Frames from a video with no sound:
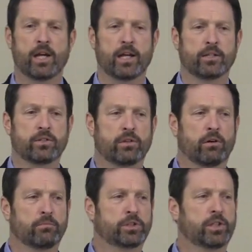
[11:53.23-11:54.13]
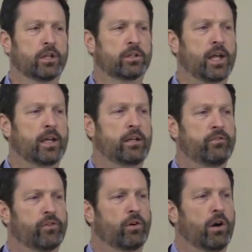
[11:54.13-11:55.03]
And so, Michelle, thank you
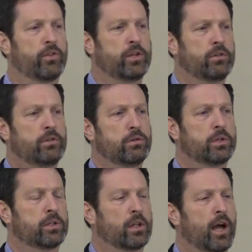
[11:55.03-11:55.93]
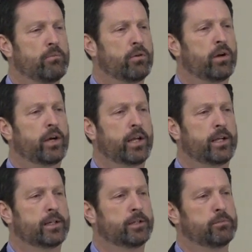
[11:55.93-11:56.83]
for all that you do at the library,